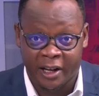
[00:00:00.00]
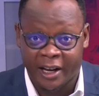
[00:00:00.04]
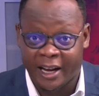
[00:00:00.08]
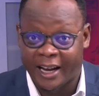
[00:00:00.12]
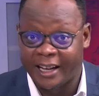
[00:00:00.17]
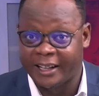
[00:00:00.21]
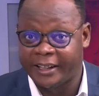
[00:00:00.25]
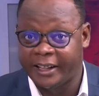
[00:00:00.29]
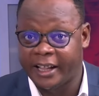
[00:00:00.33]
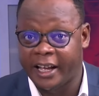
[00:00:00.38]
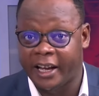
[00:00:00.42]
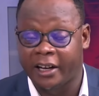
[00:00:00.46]

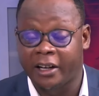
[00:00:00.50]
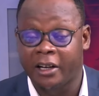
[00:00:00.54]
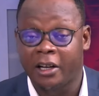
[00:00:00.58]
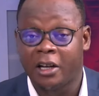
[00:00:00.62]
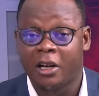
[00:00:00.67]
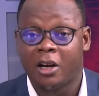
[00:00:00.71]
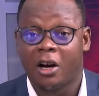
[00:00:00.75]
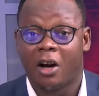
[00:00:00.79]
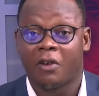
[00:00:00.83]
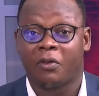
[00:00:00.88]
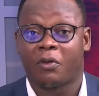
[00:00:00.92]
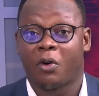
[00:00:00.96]
And then,
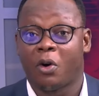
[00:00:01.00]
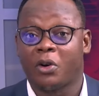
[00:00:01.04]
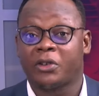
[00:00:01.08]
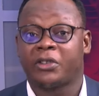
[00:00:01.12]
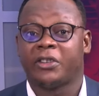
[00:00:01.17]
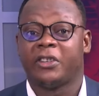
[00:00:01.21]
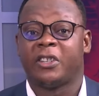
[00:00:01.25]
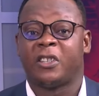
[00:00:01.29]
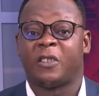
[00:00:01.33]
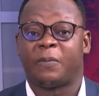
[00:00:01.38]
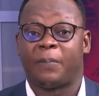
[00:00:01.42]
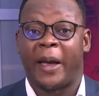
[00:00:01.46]
of course,
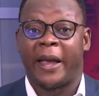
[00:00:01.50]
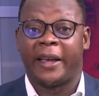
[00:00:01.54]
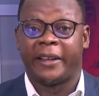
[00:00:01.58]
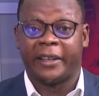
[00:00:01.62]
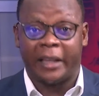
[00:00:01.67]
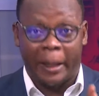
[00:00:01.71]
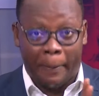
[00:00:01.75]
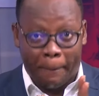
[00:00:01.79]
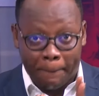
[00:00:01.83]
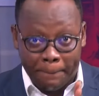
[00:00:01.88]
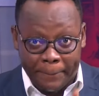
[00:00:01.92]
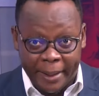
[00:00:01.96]
in Spain,
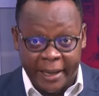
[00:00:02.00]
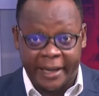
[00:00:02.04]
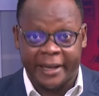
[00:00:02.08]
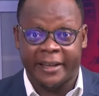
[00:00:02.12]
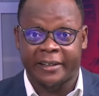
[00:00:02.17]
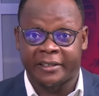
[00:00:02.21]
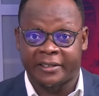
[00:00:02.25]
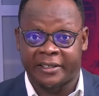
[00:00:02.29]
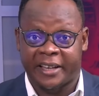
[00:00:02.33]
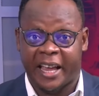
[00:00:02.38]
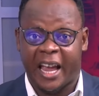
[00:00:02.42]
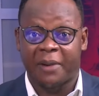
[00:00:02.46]
the
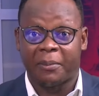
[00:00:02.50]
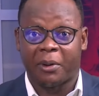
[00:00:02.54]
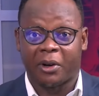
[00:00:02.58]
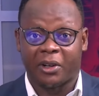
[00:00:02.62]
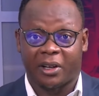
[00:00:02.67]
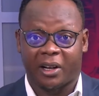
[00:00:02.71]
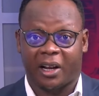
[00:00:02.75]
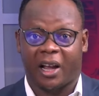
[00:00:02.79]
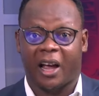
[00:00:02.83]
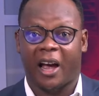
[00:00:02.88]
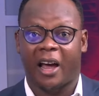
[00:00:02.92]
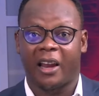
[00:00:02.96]
biggest game on
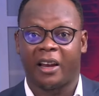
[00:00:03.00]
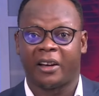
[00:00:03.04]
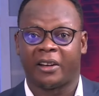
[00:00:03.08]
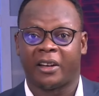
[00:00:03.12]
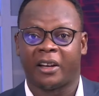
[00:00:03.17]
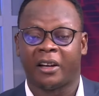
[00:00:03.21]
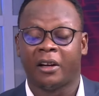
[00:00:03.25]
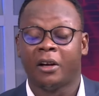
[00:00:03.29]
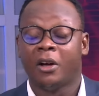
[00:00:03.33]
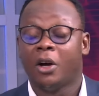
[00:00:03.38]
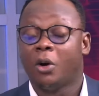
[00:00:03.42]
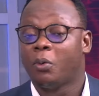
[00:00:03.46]
the
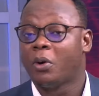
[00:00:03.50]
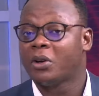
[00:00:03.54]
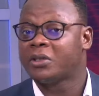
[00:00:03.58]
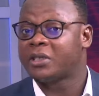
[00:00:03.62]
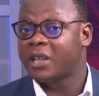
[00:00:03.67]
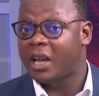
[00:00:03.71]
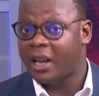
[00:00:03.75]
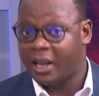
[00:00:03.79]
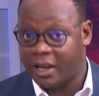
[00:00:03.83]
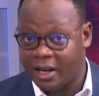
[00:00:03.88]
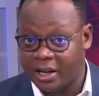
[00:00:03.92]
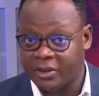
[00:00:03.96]
calendar was
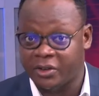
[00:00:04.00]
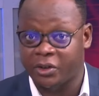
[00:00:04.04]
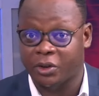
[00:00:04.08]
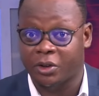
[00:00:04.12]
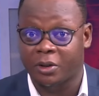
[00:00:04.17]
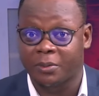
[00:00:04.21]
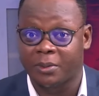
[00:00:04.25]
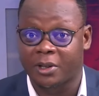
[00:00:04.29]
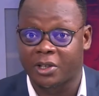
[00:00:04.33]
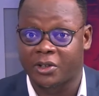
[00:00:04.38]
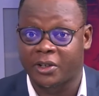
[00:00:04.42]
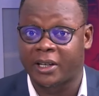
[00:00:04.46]

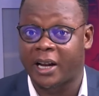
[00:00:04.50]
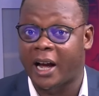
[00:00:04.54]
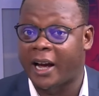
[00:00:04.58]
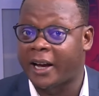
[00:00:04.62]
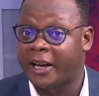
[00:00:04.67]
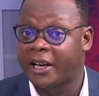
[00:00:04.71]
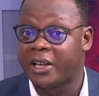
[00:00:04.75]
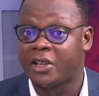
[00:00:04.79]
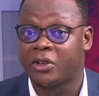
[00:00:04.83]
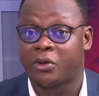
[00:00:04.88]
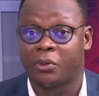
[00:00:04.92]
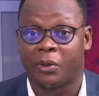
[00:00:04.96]
Atletico Madrid
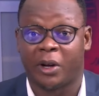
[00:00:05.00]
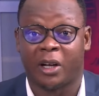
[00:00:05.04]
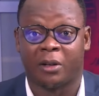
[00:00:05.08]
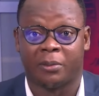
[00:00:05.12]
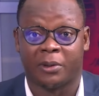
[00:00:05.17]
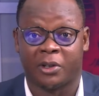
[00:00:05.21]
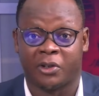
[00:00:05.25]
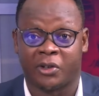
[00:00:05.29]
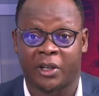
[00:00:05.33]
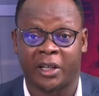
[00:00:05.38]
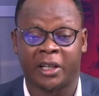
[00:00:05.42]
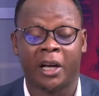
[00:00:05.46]
against Real
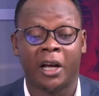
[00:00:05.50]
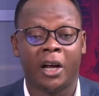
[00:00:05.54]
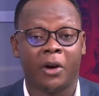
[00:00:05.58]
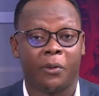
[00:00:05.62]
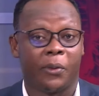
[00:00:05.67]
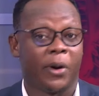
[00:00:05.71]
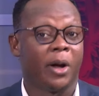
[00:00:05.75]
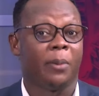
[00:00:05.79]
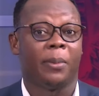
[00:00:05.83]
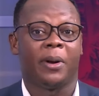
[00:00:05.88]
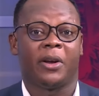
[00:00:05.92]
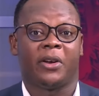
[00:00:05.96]
Madrid.
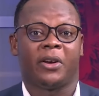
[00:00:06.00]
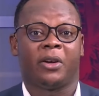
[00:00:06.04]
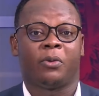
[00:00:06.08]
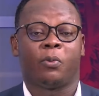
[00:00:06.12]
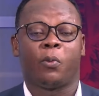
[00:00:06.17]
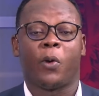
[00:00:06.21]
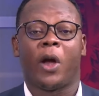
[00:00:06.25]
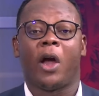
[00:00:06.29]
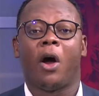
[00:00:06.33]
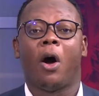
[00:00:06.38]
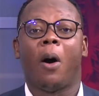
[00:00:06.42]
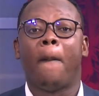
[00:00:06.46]
Real Madrid
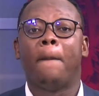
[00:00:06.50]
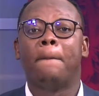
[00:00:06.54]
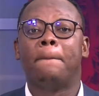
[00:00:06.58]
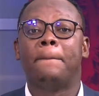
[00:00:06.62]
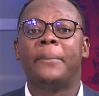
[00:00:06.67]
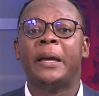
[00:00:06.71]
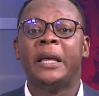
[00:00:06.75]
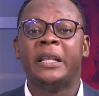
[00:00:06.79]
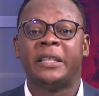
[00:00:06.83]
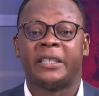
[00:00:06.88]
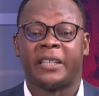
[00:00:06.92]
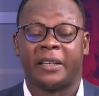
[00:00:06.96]
were
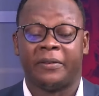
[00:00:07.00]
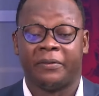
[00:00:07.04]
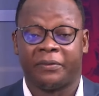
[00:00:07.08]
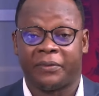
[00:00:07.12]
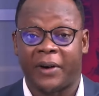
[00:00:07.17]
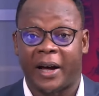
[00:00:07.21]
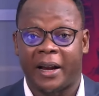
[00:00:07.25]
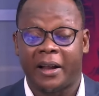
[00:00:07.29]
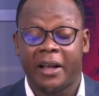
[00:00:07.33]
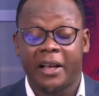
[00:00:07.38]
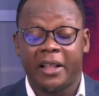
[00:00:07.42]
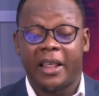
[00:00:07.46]
unbeaten. In
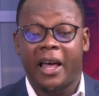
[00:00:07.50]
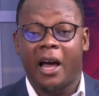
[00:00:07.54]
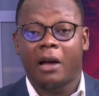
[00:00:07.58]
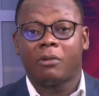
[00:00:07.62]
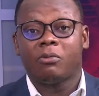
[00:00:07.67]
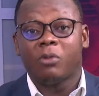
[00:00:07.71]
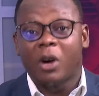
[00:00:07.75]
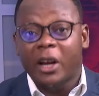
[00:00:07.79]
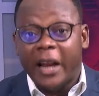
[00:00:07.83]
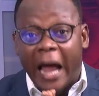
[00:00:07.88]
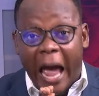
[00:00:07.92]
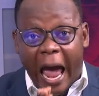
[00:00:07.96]
fact, they had
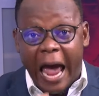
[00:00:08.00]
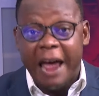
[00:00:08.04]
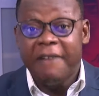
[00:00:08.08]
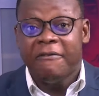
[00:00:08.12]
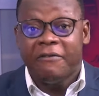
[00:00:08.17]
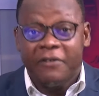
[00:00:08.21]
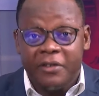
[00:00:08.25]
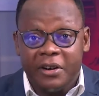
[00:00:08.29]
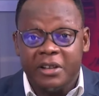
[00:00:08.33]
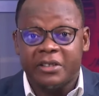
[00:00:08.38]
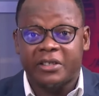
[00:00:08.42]
won every